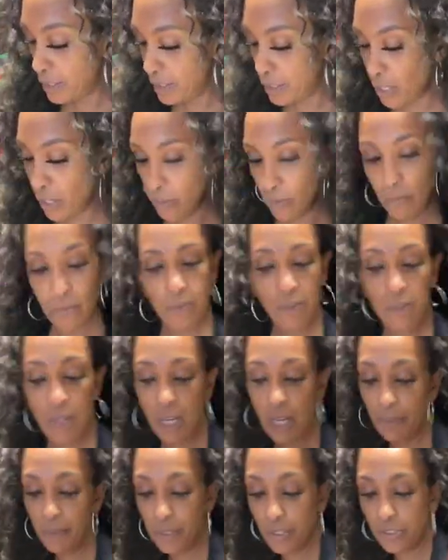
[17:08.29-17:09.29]
so
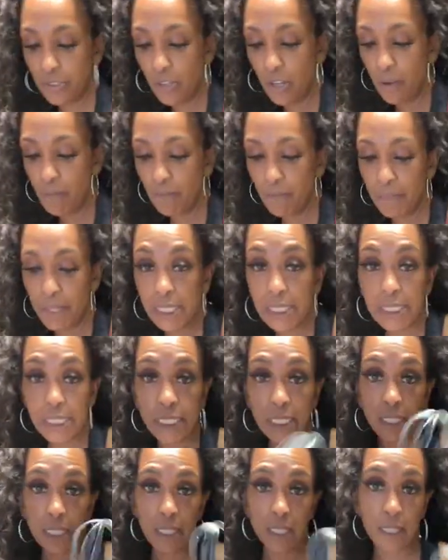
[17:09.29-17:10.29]
I'm gonna start
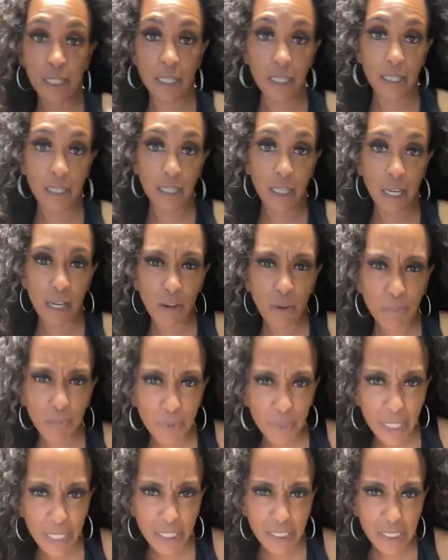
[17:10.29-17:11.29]
mixing in. I hope
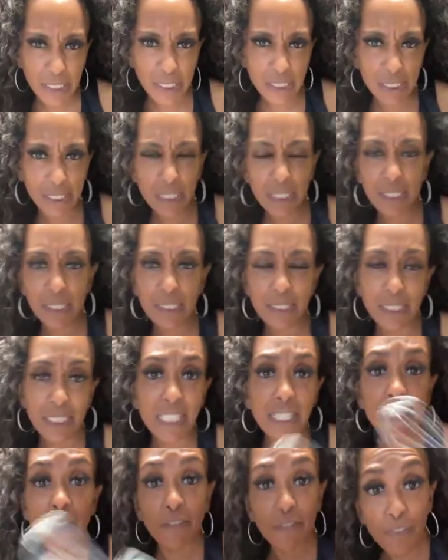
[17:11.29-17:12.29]
you guys can see this.
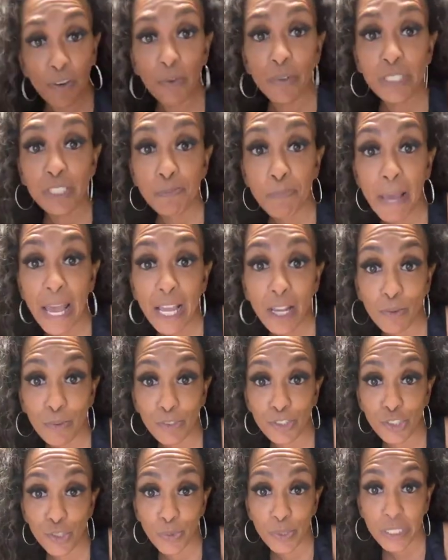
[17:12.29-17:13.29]
Again, the phone is
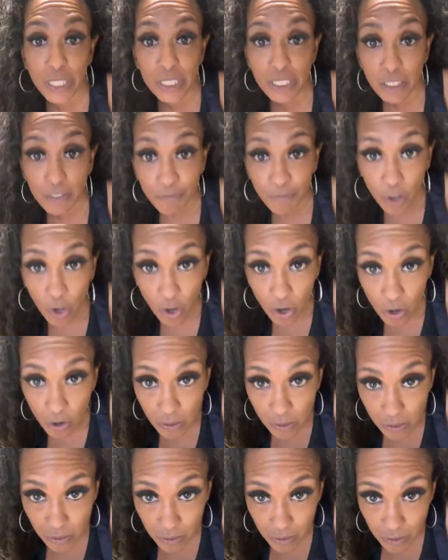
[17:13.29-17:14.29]
backwards so it doesn't
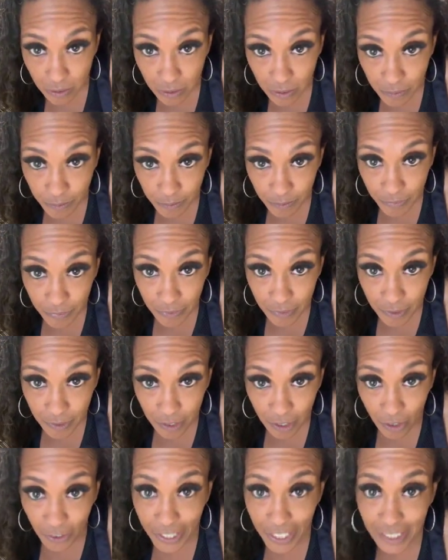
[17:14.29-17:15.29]
fall.
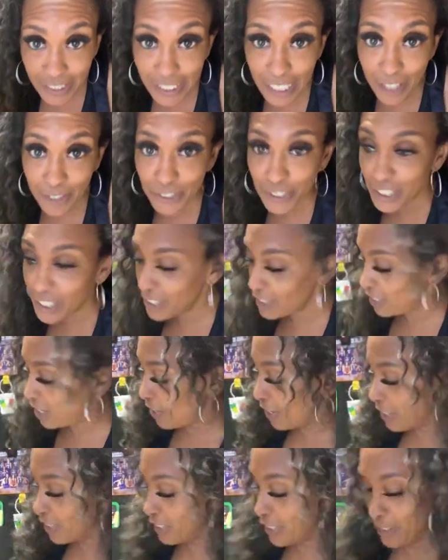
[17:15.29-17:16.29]
Okay, sounds good.
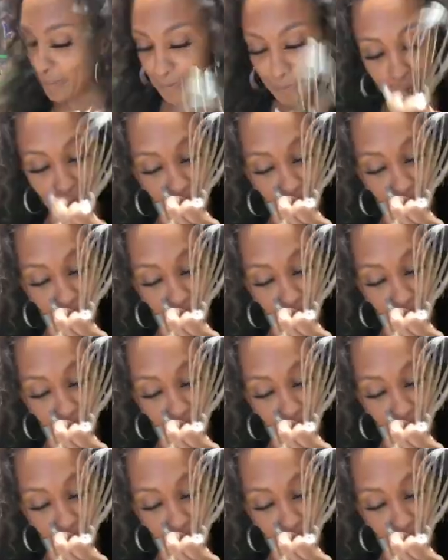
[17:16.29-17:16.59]
All right, good.